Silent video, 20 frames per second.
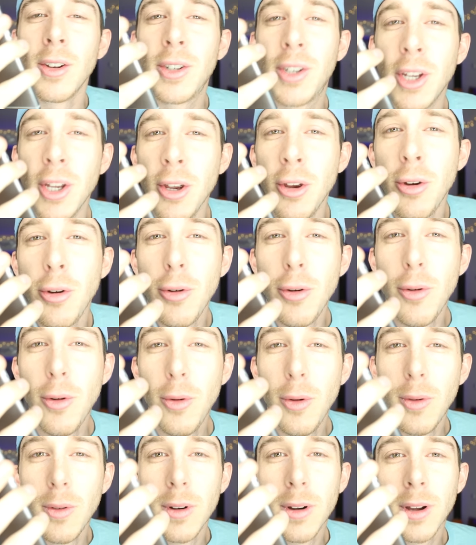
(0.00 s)
do
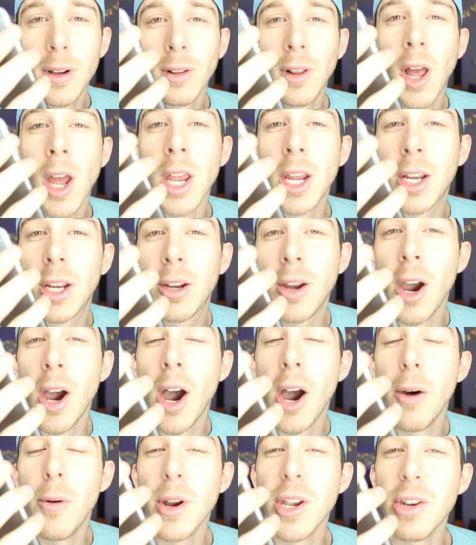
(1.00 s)
you like
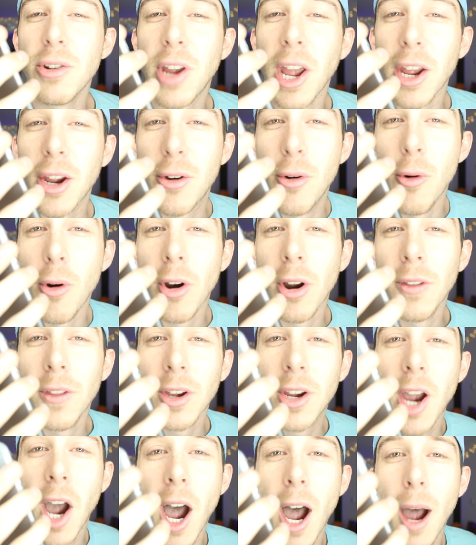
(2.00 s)
uh, when you get corn on
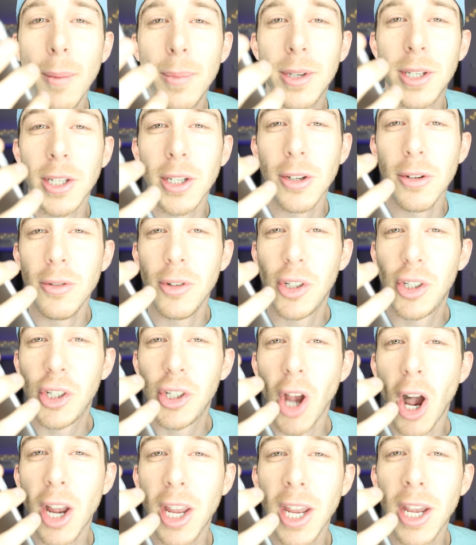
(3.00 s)
the cob? Do you
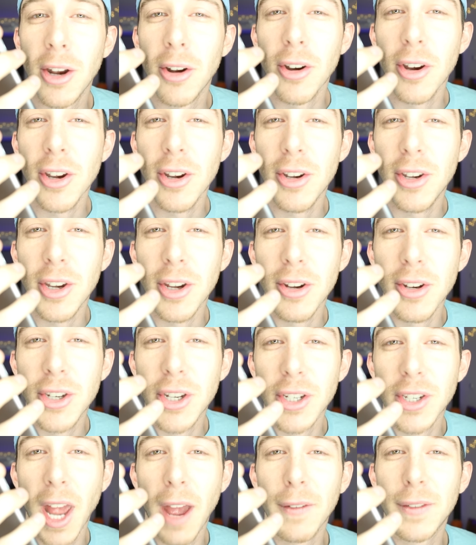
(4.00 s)
shuck it, or you do you
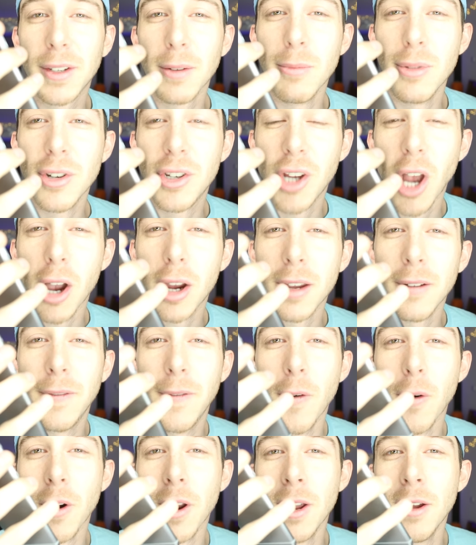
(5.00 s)
just have someone shuck it
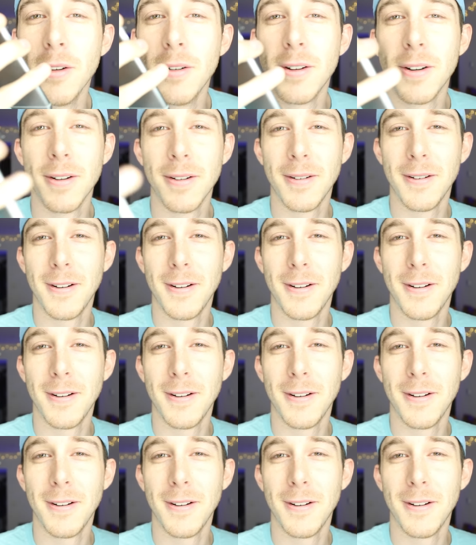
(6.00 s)
for you?